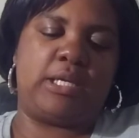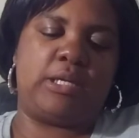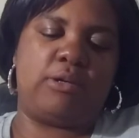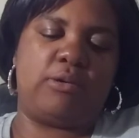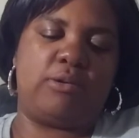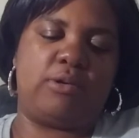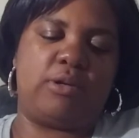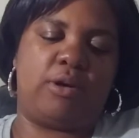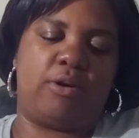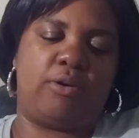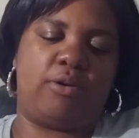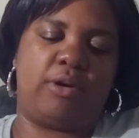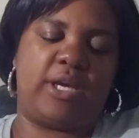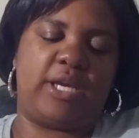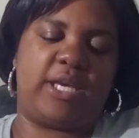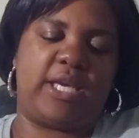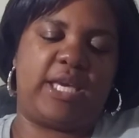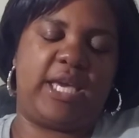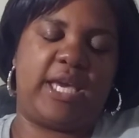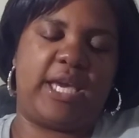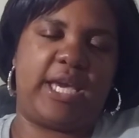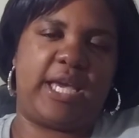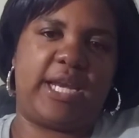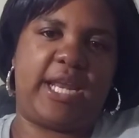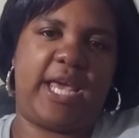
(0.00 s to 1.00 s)
you know, it
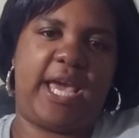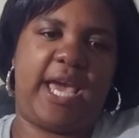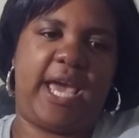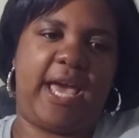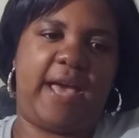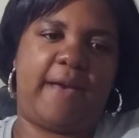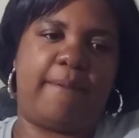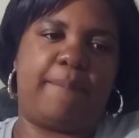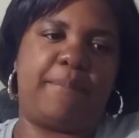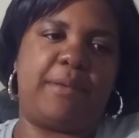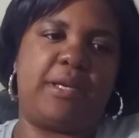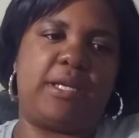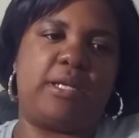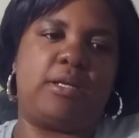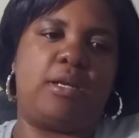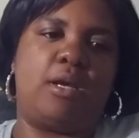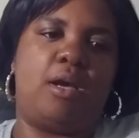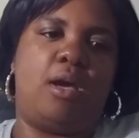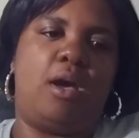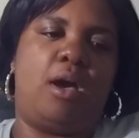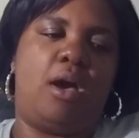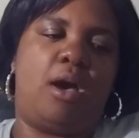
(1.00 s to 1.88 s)
can't happen.